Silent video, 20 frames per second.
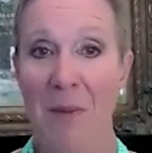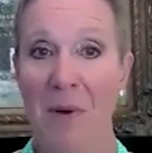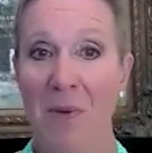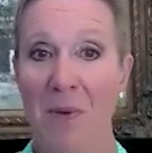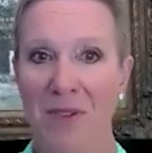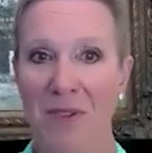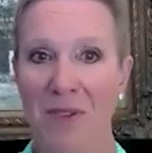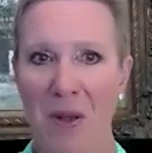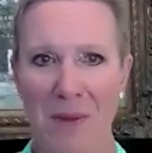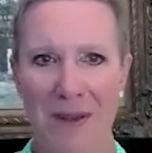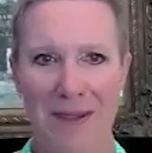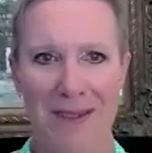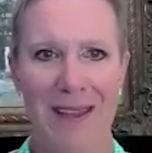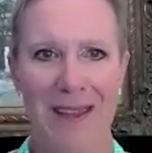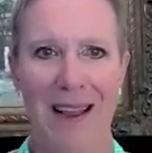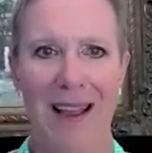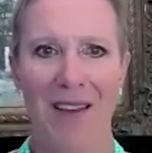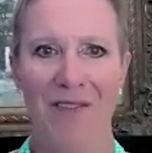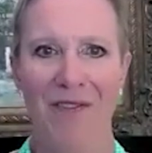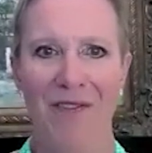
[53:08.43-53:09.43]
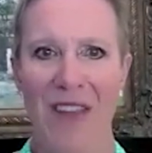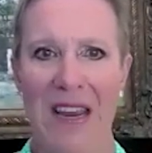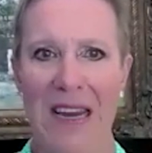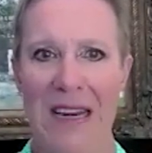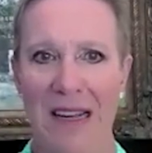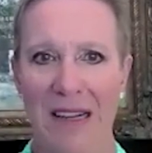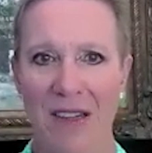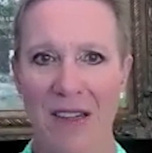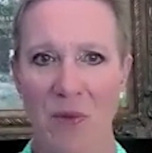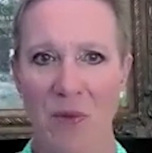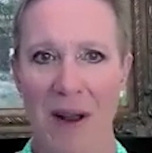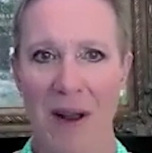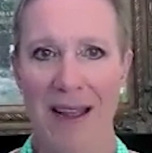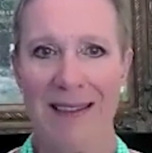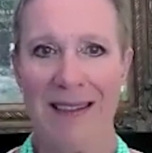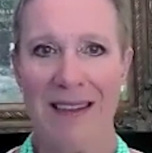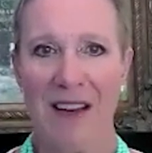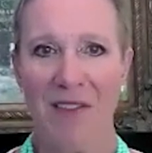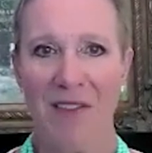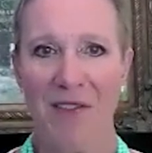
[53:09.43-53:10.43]
It was almost like a phoenix
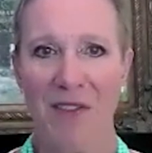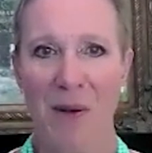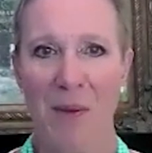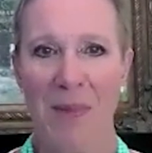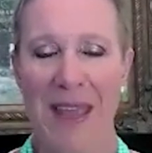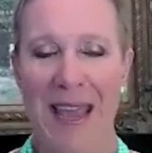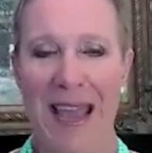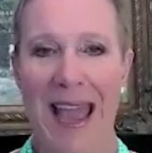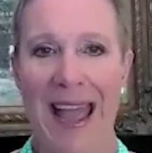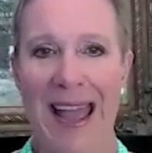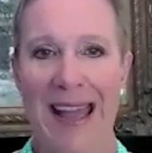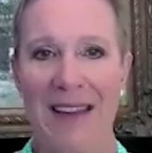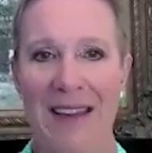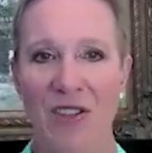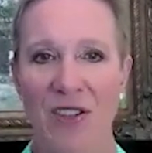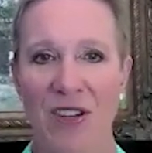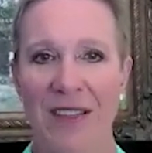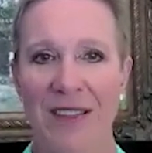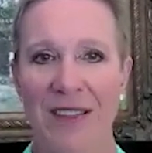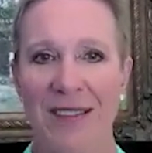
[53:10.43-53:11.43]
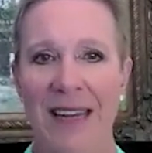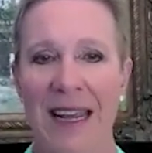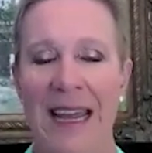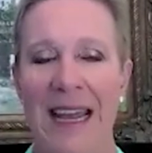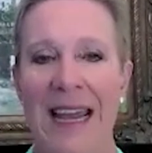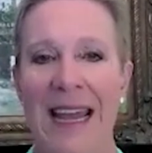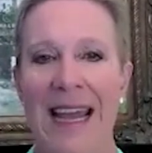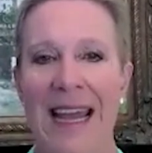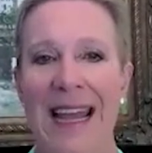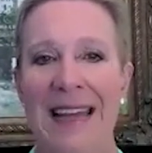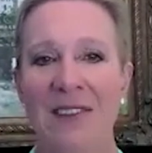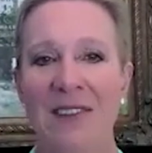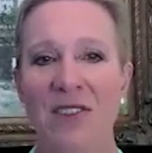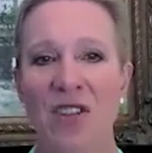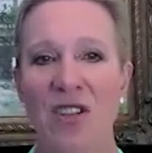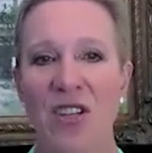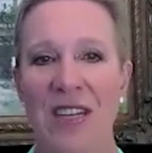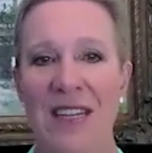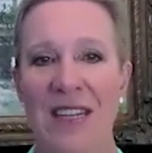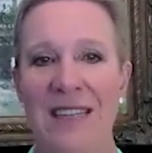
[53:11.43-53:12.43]
rising from the ashes. And
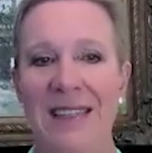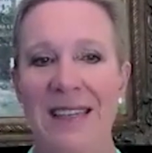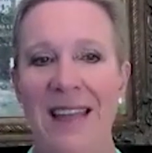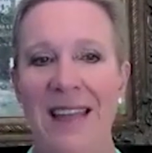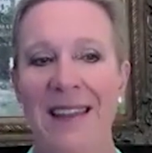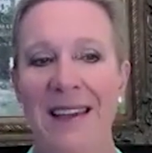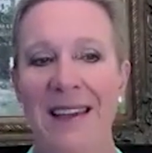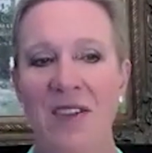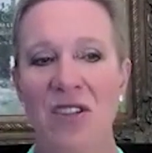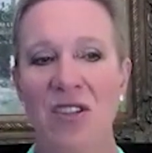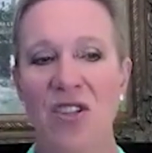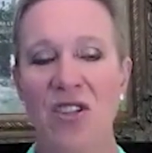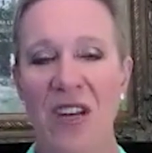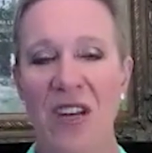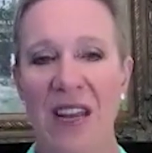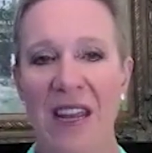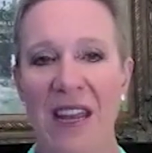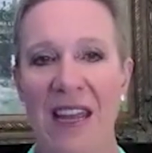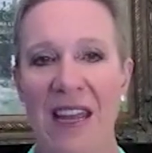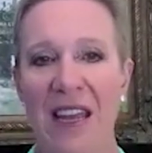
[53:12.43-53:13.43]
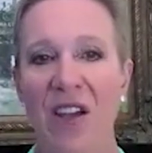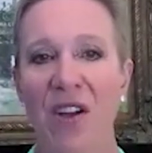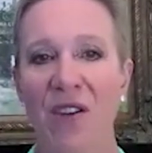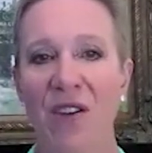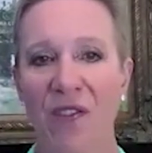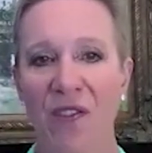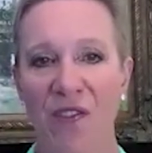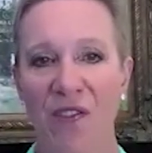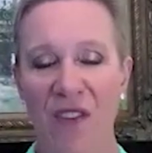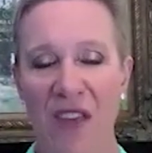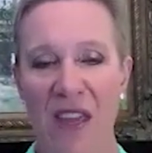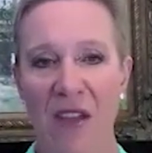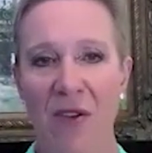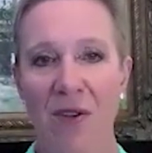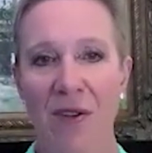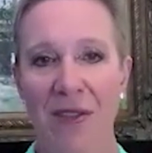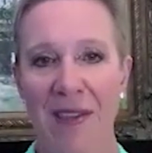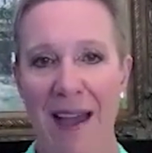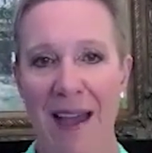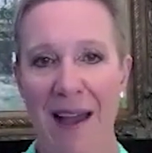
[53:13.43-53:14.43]
she said that she could
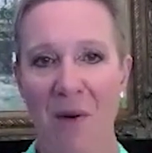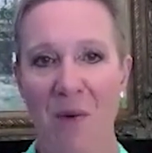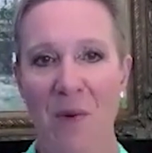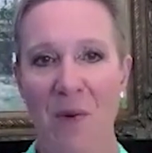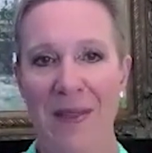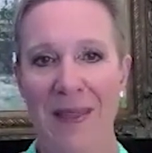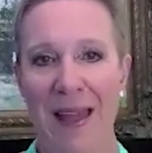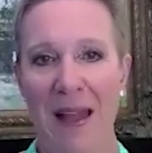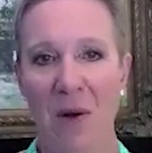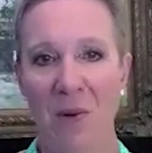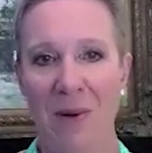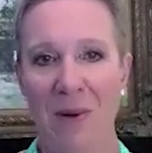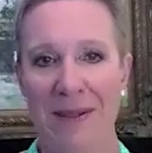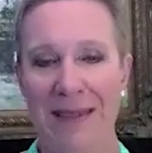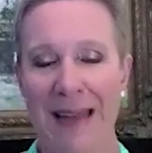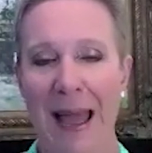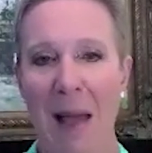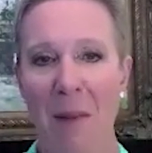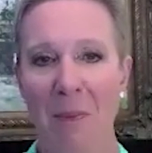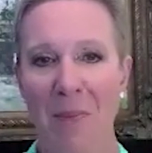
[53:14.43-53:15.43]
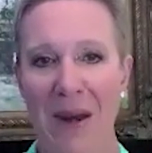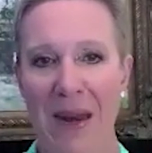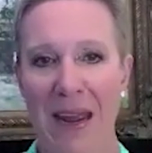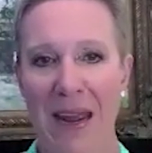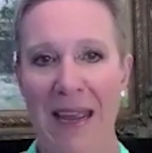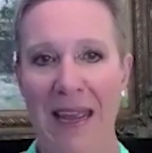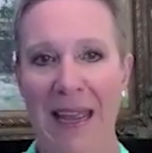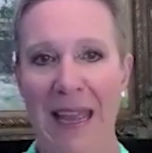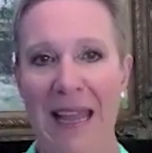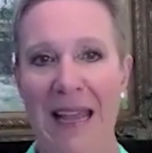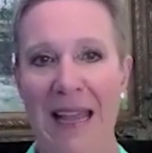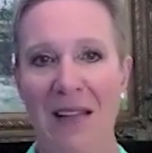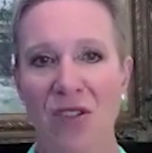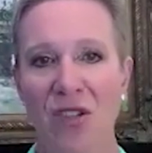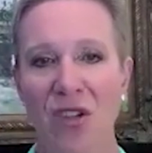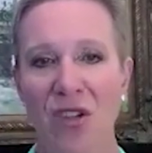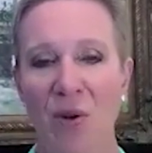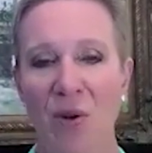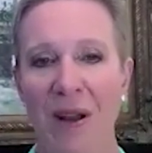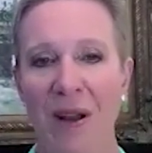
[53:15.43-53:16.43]
feel that when that was happening. And
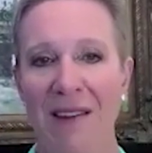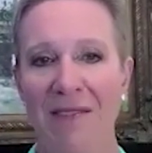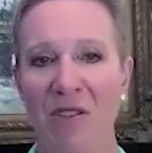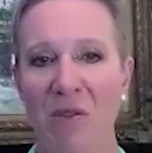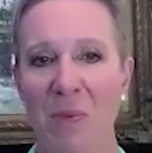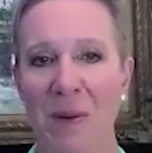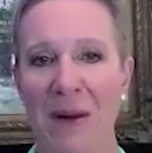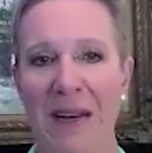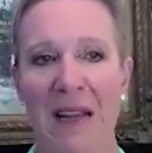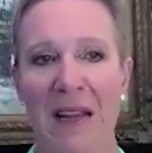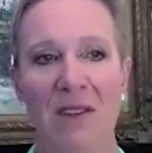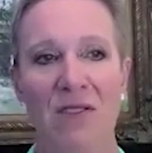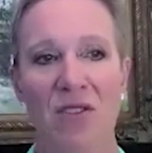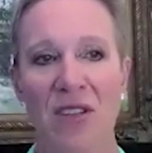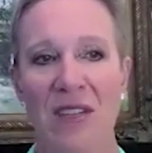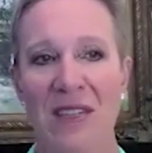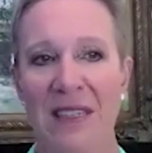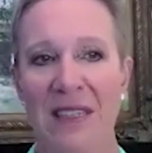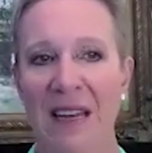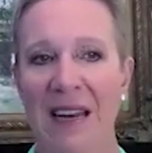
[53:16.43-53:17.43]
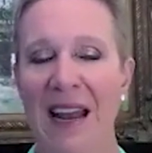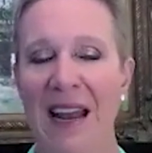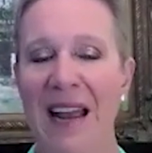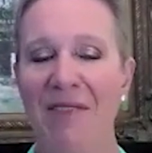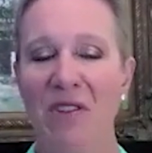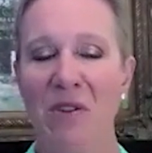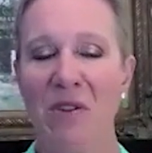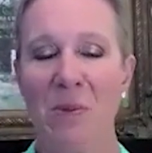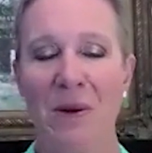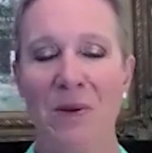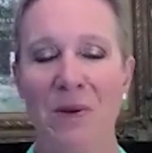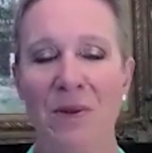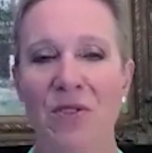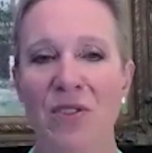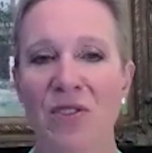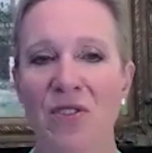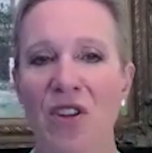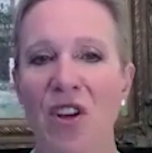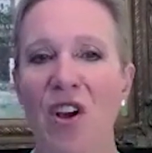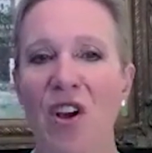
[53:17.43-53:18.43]
so could everybody else. She said everybody was
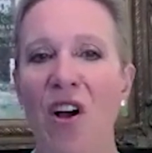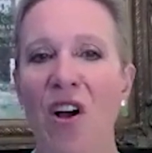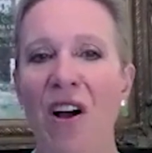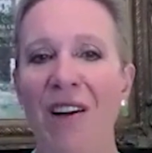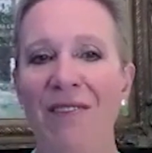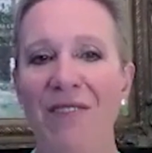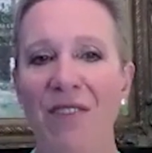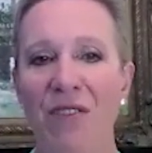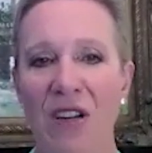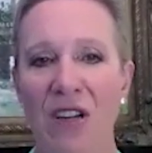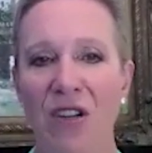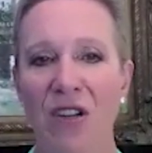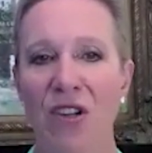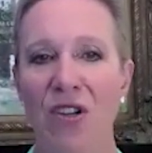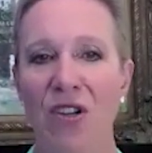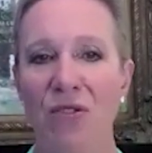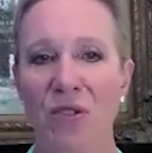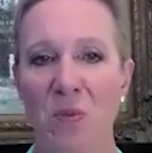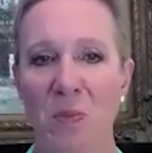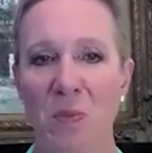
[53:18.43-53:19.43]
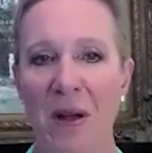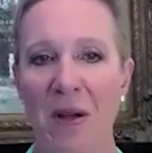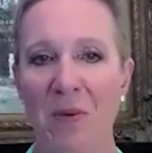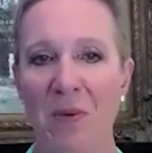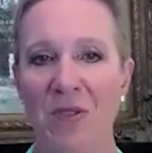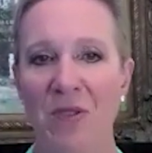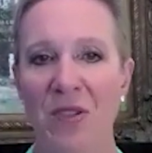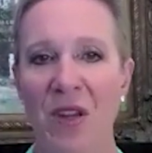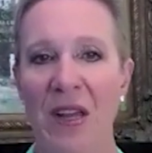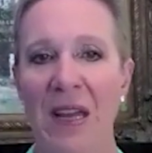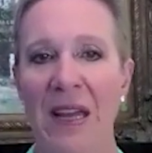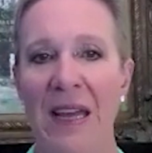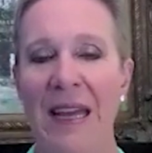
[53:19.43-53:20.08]
just covered in goosebumps.